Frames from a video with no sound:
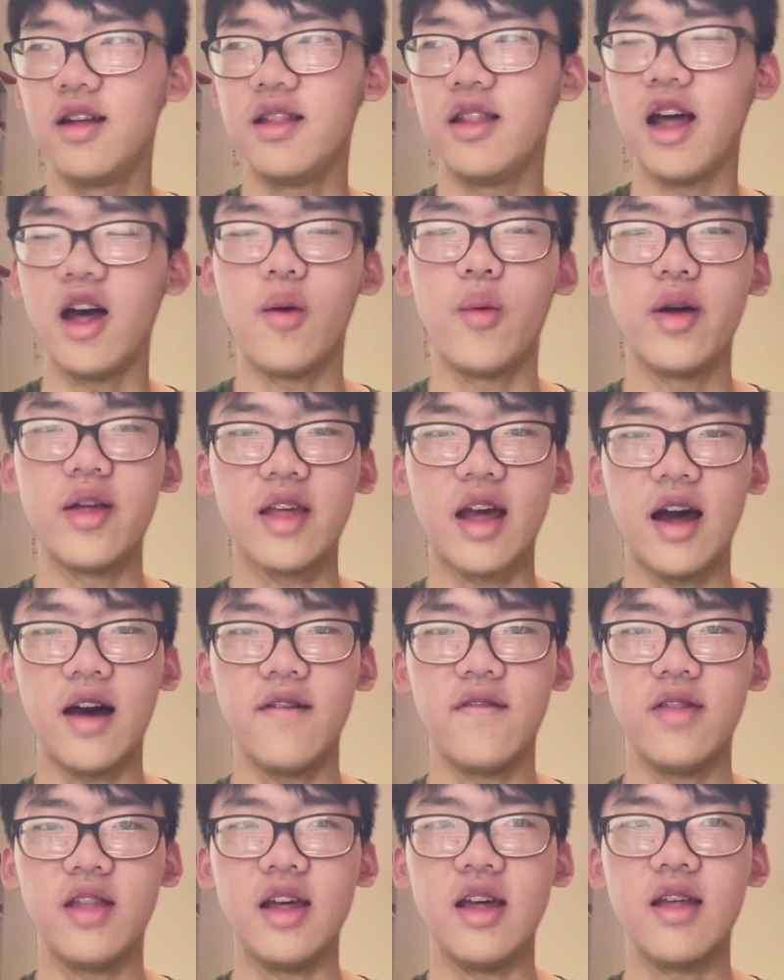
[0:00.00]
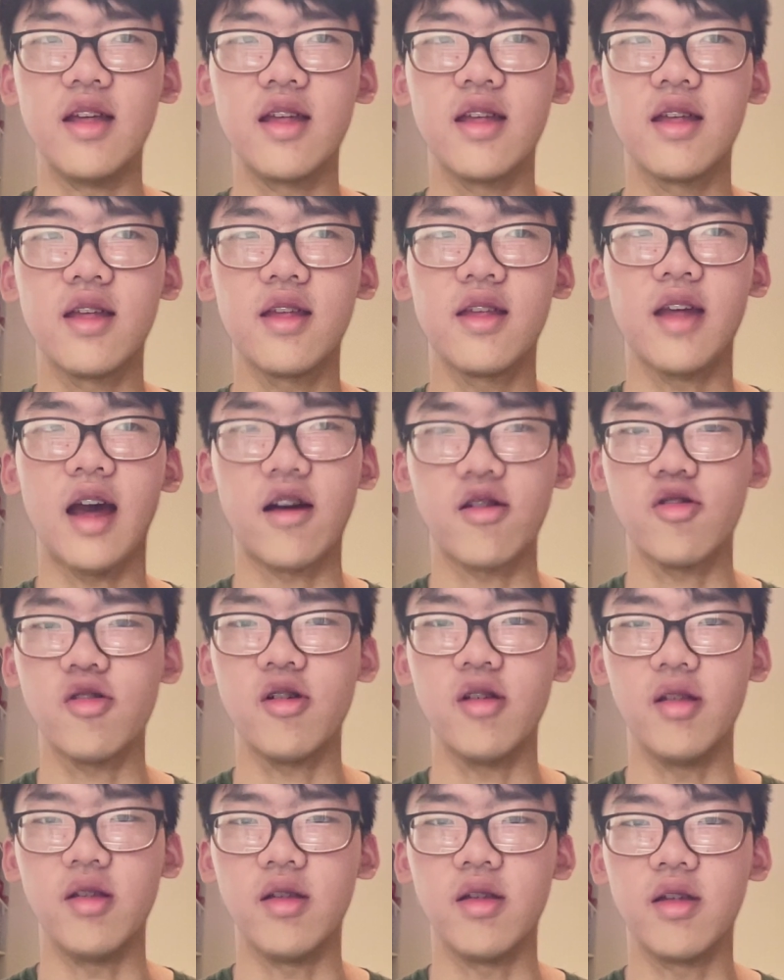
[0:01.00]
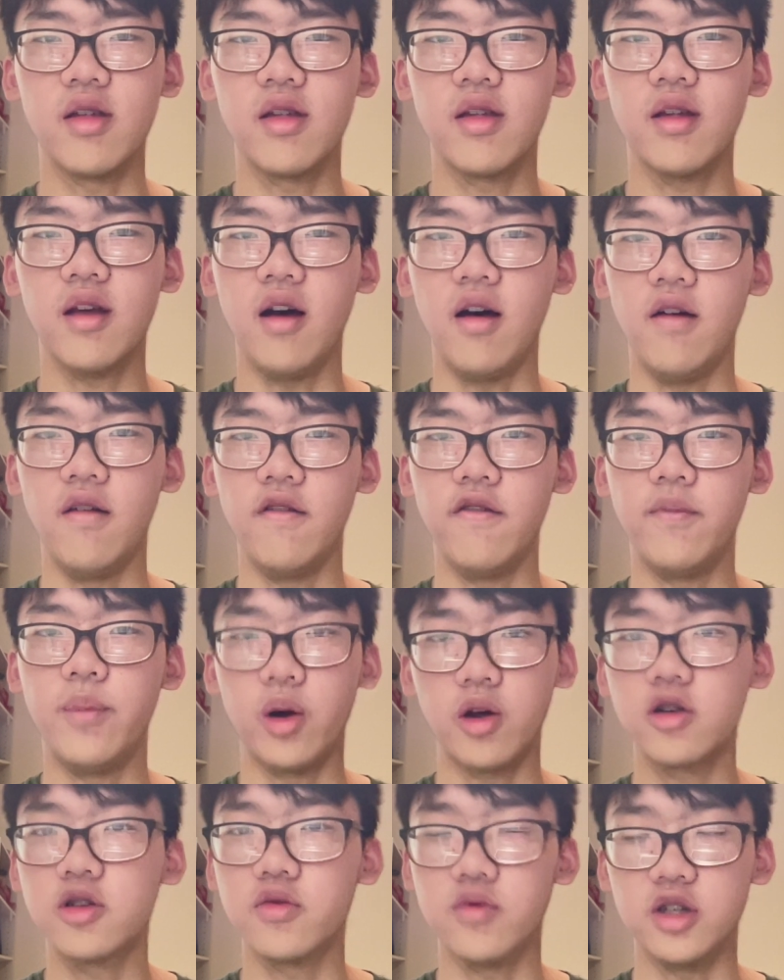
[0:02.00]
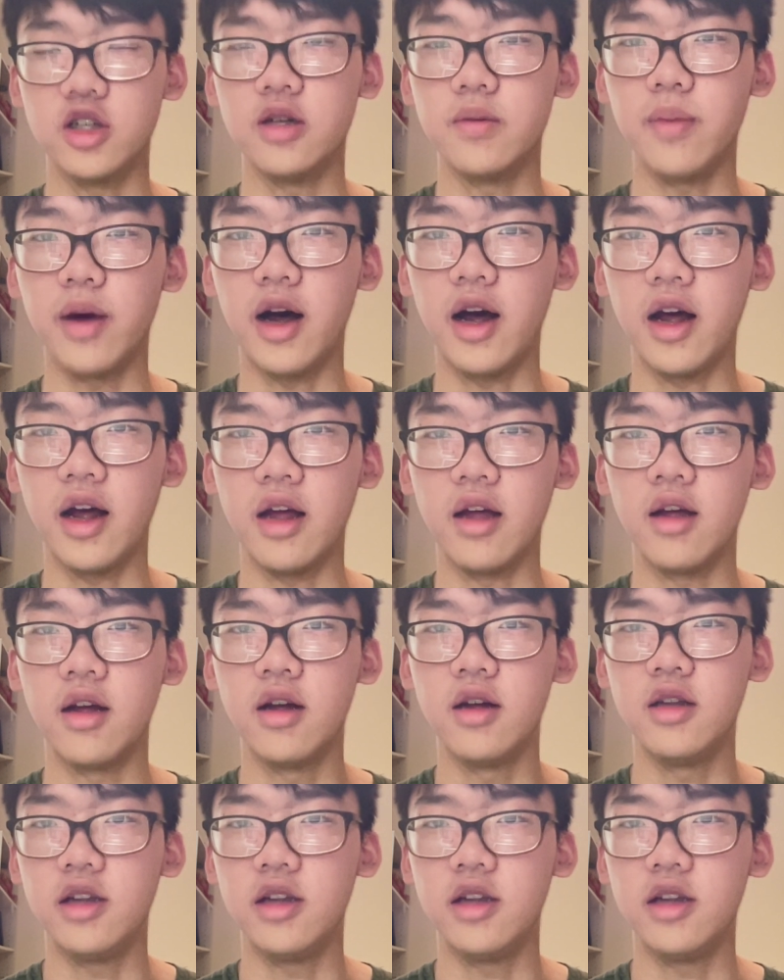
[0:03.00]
they always have these sections of books written by